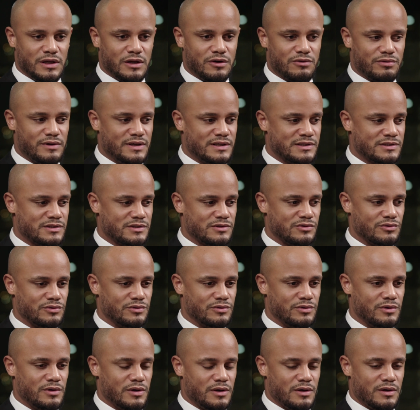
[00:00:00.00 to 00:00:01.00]
increased
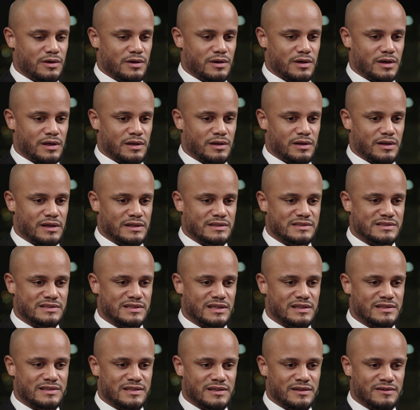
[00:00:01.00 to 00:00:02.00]
to in, in
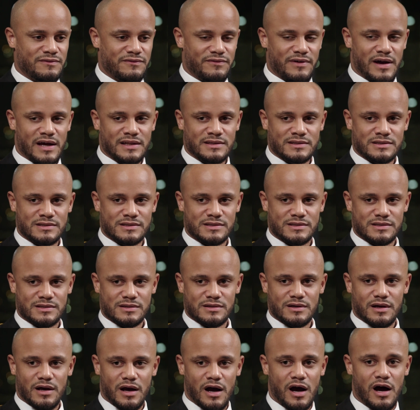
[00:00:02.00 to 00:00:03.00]
City
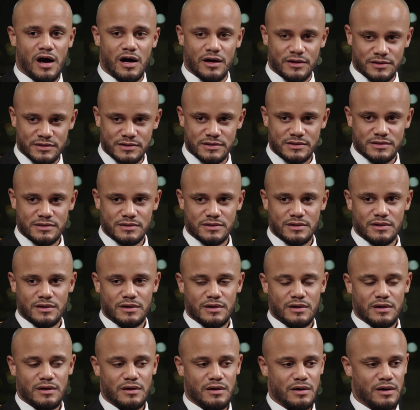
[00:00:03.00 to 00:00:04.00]
fans' hearts. Mm.
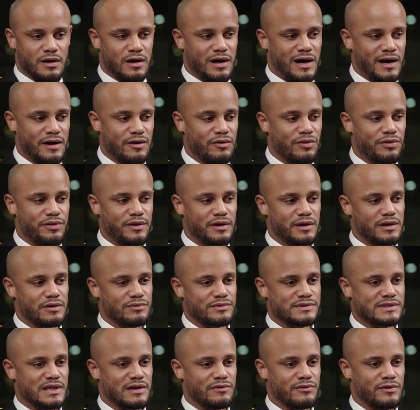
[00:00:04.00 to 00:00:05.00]
Uh, I don't think it
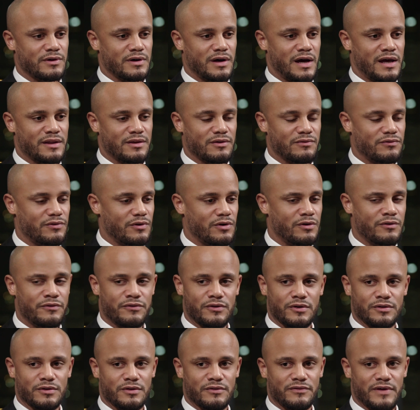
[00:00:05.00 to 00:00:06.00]
was ever at the
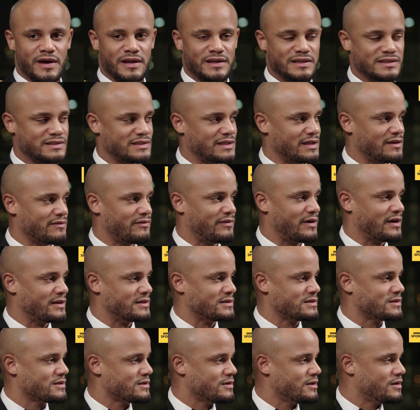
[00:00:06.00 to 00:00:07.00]
forefront of any City
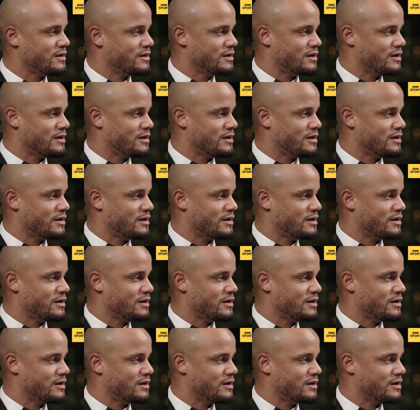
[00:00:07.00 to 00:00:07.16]
fans'